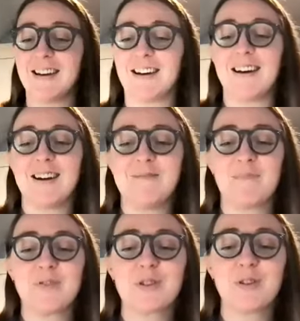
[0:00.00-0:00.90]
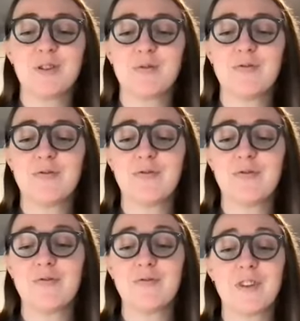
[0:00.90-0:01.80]
Um, so
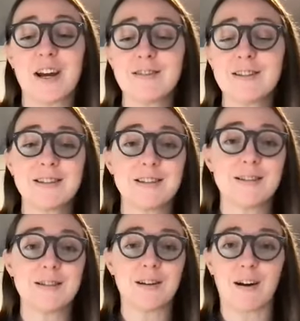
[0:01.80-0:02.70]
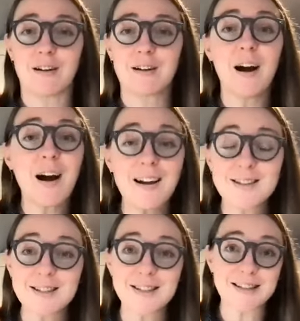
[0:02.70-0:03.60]
viruses are
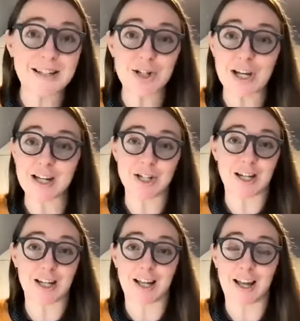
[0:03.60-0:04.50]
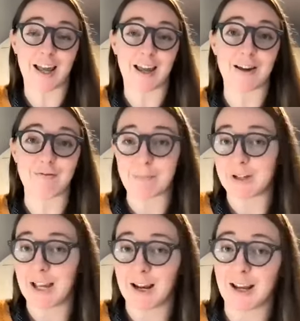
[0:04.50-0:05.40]
constantly changing and
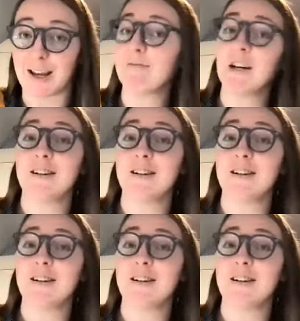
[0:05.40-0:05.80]
replicating.